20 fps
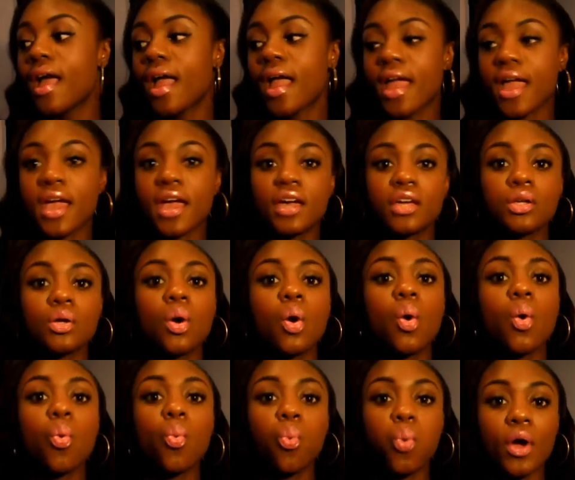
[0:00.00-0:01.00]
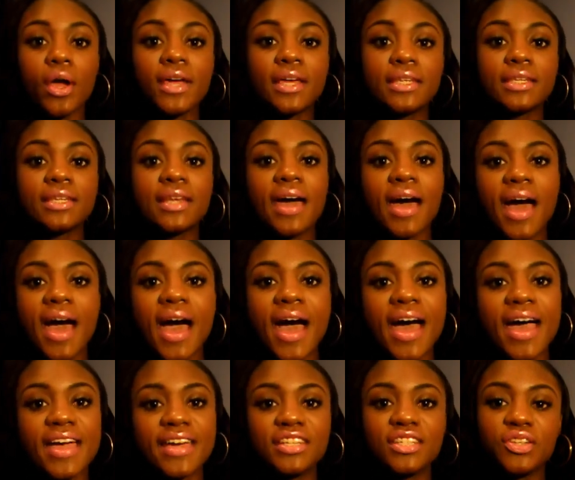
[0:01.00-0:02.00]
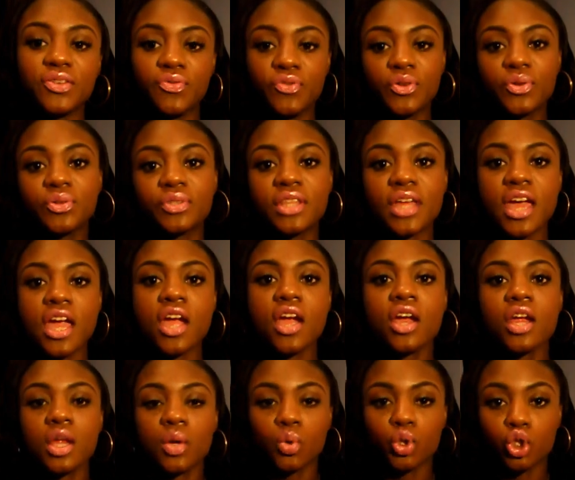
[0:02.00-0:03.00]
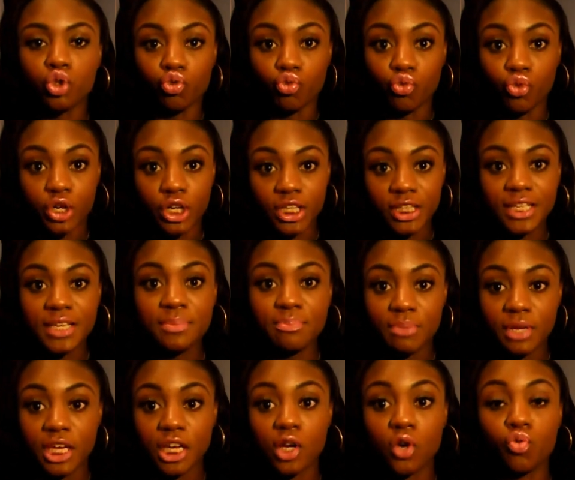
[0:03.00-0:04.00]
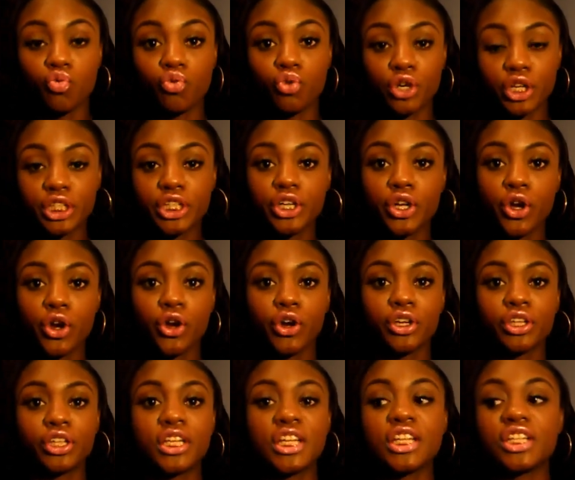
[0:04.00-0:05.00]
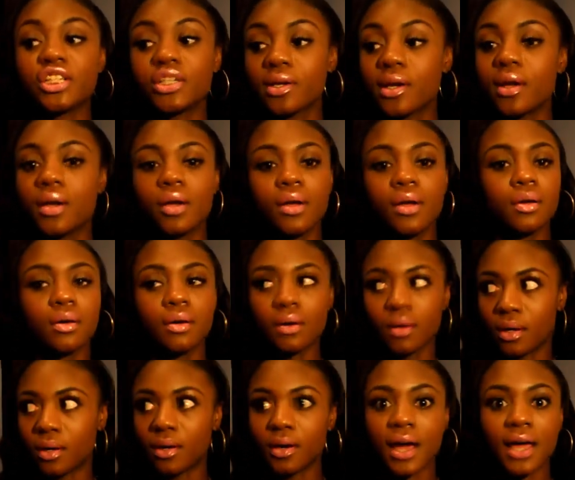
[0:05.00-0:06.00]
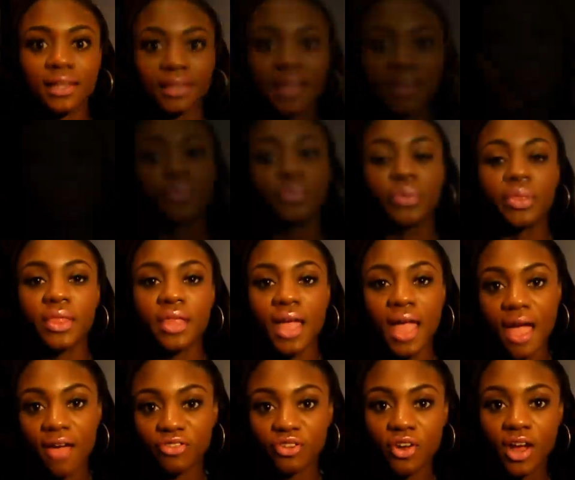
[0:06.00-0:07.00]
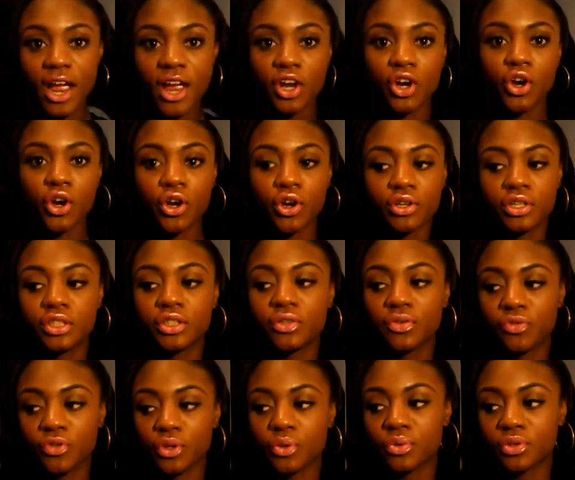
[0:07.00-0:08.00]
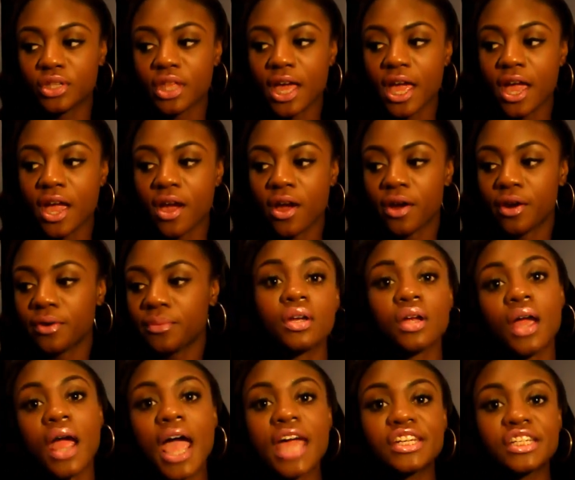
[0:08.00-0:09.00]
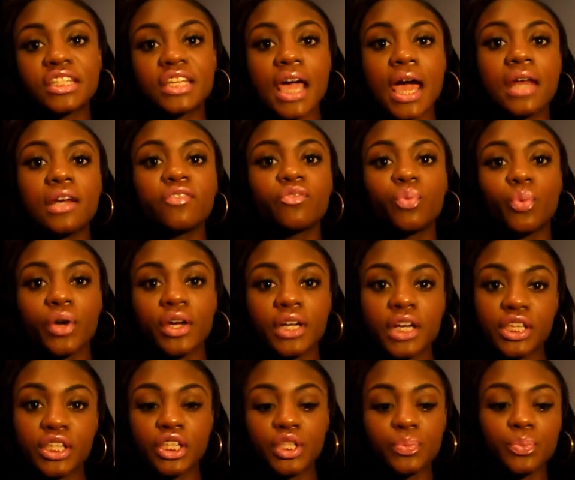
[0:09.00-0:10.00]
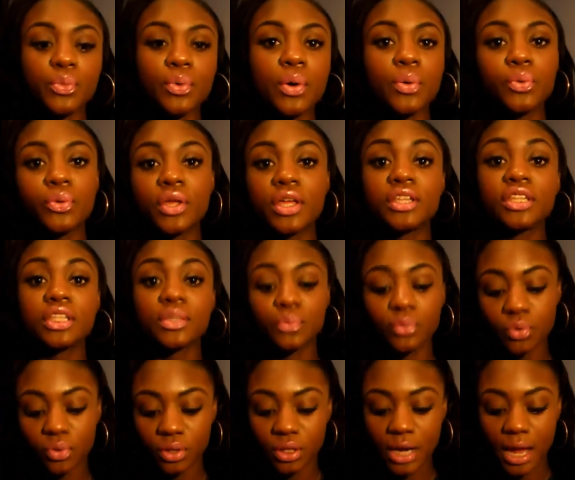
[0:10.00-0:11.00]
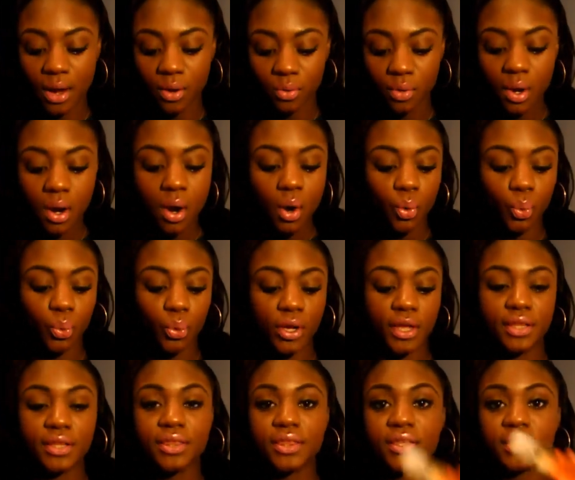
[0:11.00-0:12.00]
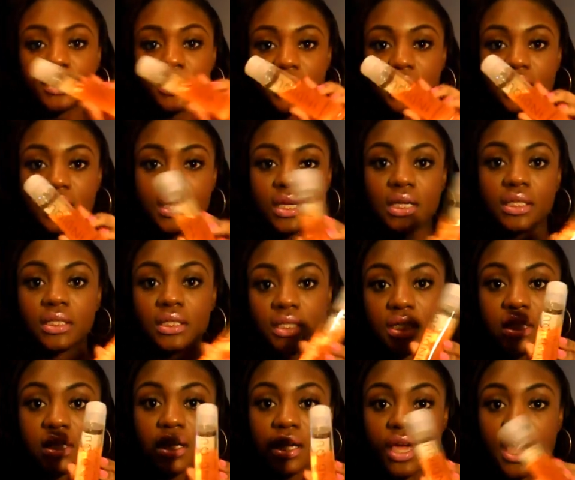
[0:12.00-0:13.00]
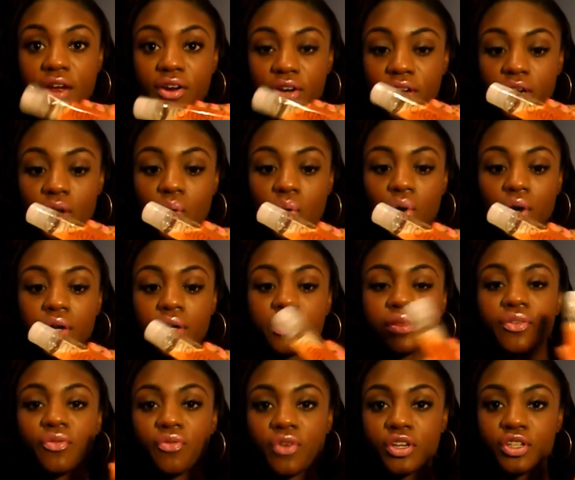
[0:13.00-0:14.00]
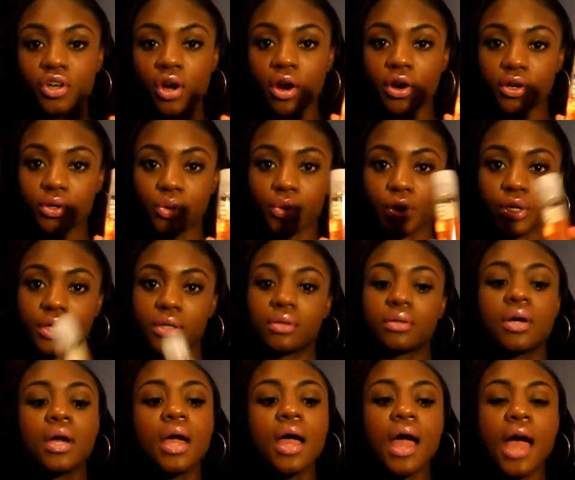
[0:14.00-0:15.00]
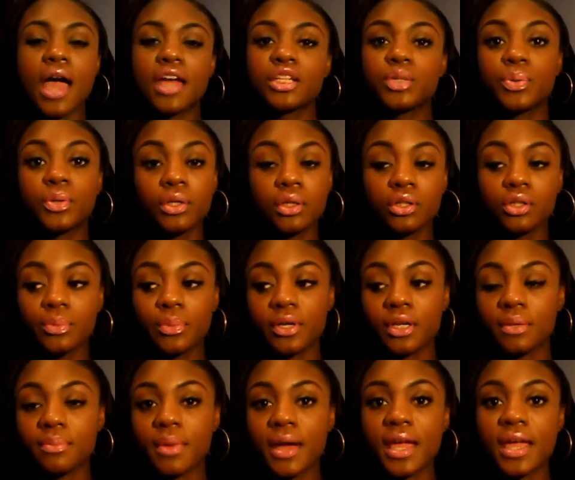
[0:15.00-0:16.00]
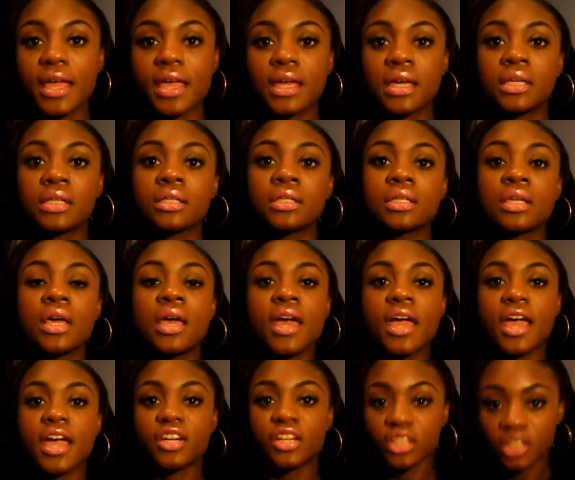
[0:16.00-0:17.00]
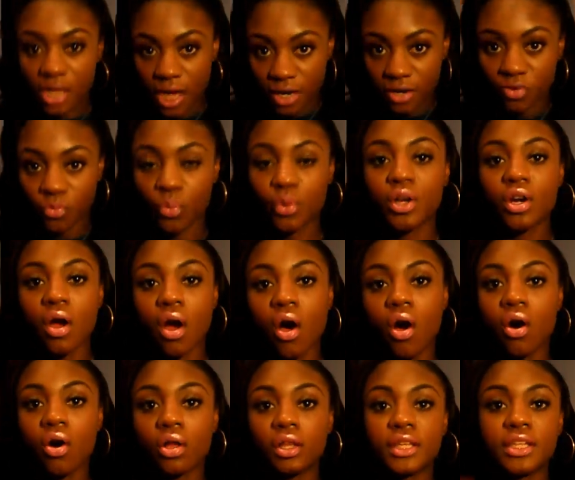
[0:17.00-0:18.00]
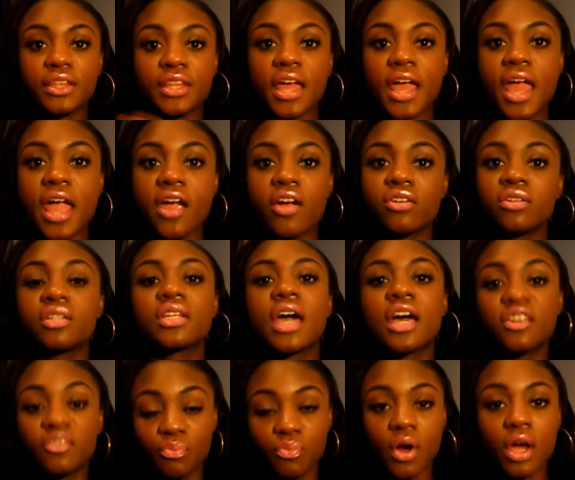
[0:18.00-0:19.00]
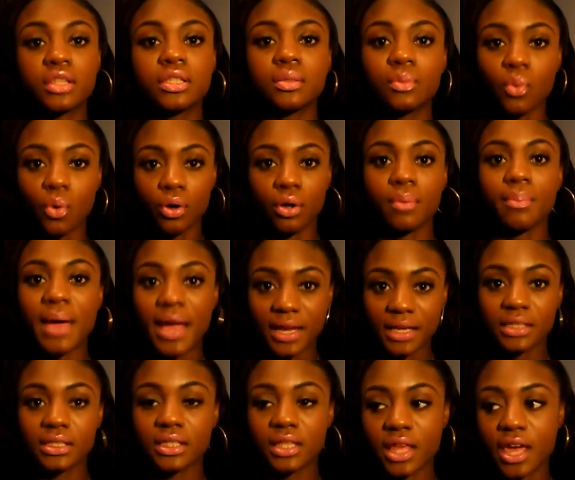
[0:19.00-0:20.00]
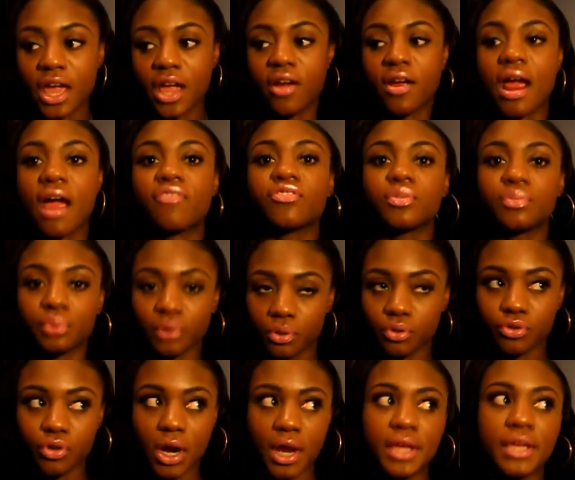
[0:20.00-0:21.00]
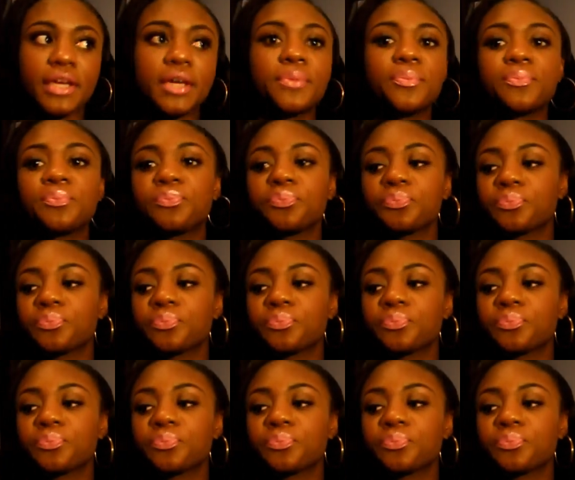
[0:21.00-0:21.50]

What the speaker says: And when I diffused the hair, it was really big, really curly, and oh, I loved it. After I curled and diffused the hair, I just kind of went and smoothed it out with the Indique hair care oil, the French argan oil. I just put a little bit in my hands and just kind of went all in the hair and just kind of brought some oil back into the hair after blow drying it.